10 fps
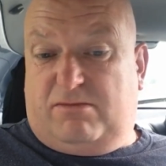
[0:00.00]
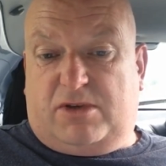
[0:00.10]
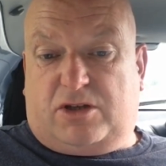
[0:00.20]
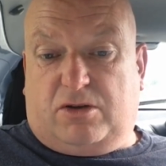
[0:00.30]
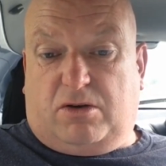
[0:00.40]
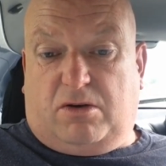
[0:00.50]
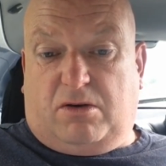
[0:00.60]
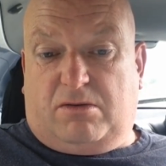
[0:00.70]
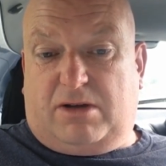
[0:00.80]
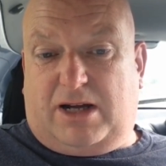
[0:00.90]

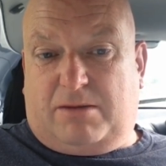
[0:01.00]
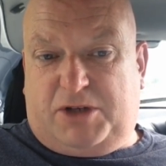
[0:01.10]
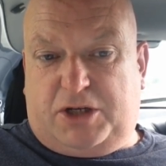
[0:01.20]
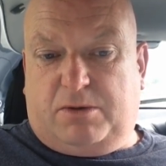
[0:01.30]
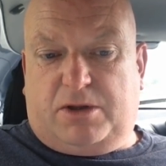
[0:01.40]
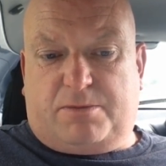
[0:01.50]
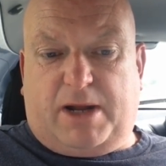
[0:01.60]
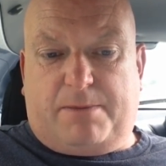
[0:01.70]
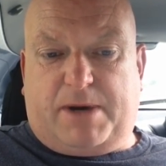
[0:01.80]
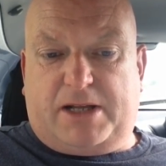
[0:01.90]
So I'm sure there's
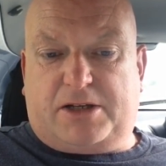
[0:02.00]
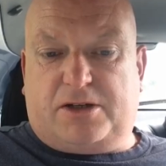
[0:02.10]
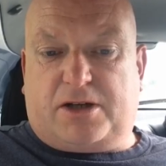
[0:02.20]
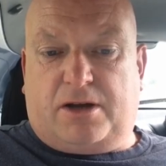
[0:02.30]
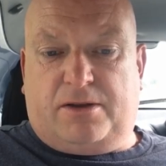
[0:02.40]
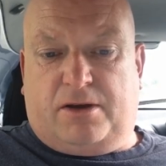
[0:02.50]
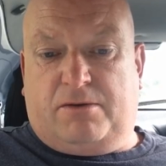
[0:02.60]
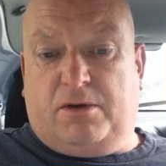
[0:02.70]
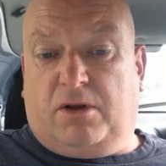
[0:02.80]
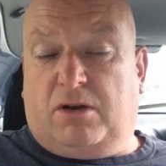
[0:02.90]
many pensioners out there
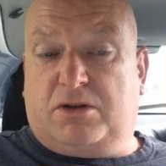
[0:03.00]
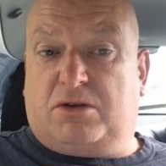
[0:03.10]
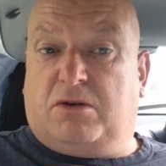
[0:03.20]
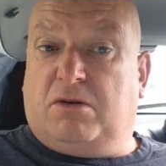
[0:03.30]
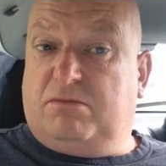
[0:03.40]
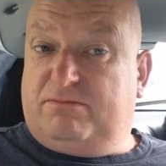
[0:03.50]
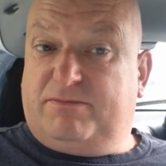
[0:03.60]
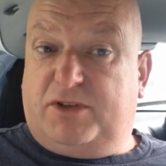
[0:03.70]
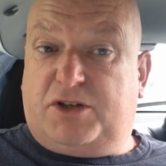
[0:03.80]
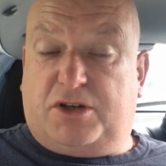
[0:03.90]
who'll also
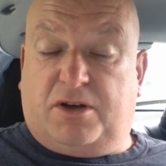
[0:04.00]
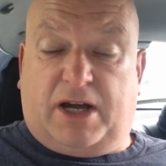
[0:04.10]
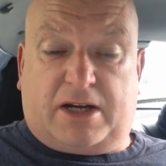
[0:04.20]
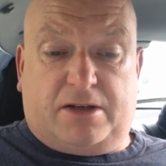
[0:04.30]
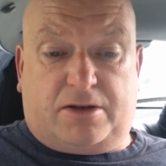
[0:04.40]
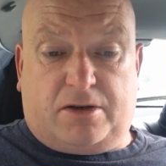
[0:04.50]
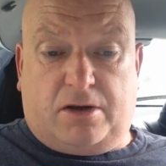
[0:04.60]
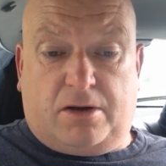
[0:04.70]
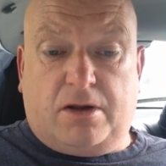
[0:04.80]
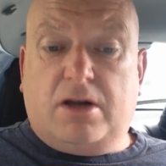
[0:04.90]
share that
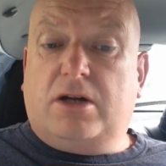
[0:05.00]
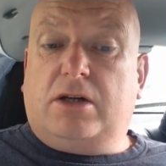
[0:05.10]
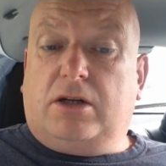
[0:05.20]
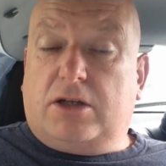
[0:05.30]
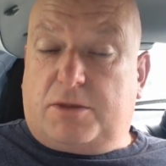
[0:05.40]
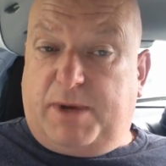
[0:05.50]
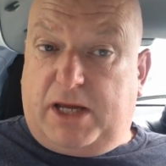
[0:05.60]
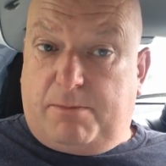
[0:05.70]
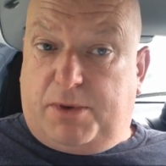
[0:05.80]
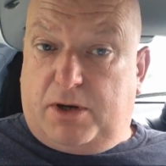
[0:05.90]
concern.
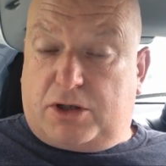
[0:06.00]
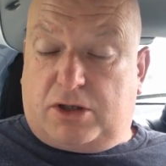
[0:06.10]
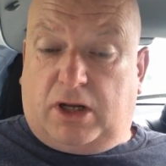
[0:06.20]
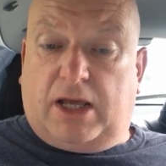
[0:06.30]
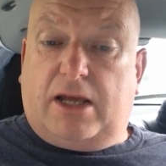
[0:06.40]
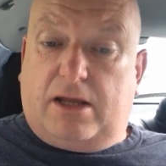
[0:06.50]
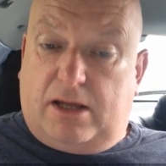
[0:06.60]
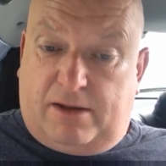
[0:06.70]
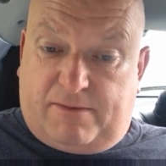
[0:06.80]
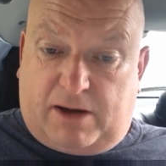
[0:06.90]
Speaking personally,
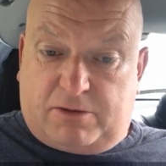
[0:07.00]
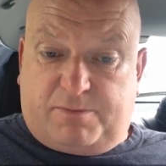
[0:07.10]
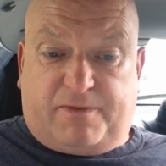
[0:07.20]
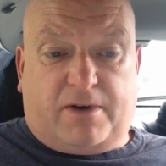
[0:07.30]
if I was my